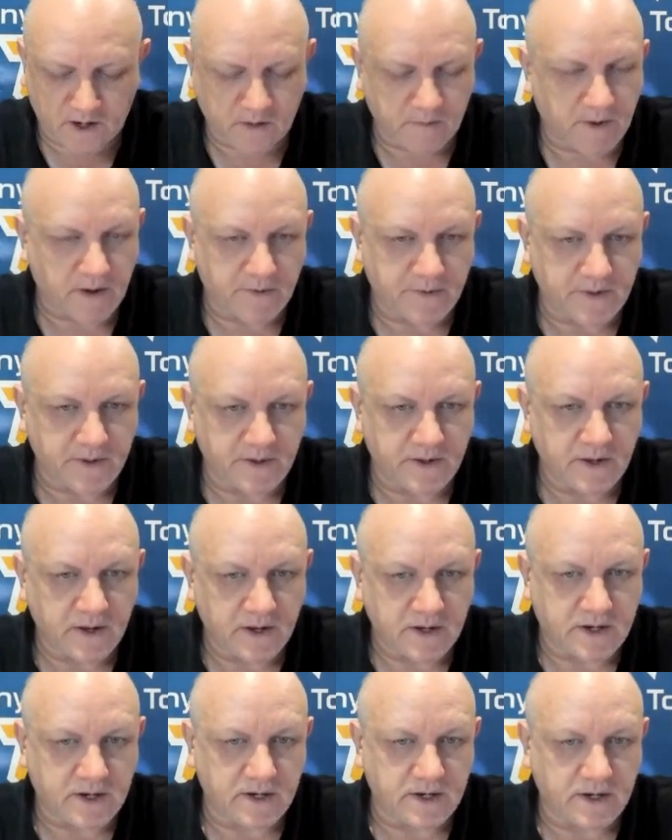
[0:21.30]
Talk about the
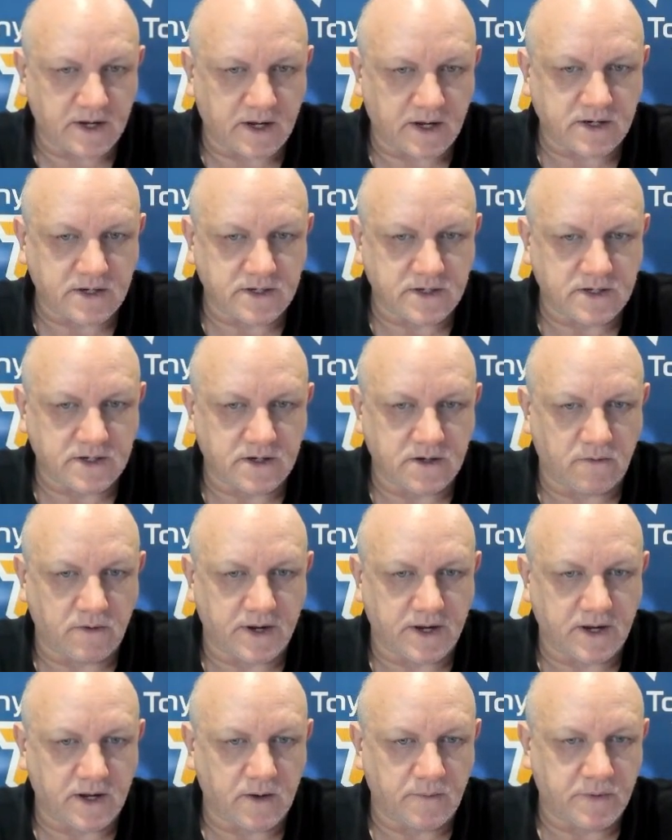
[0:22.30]
Canucks
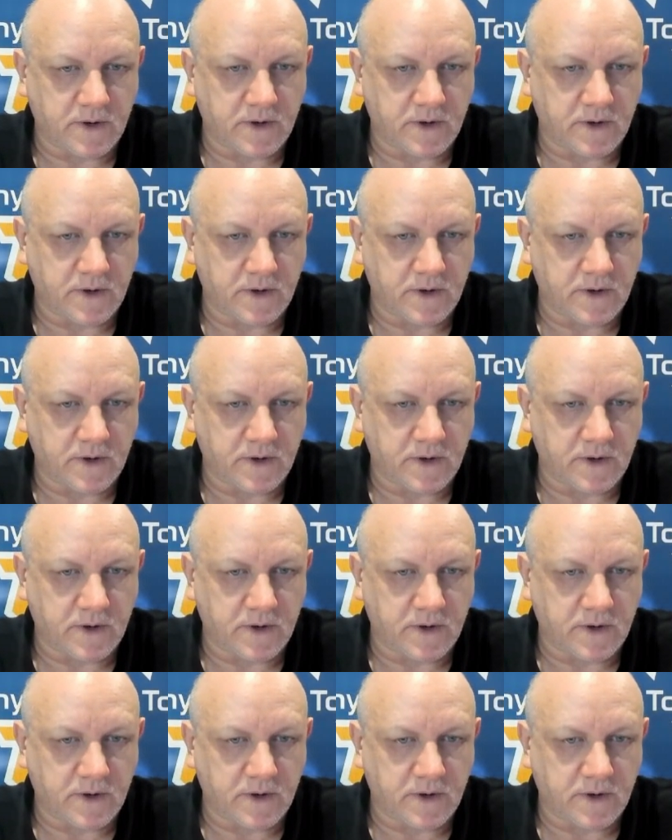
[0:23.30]
going up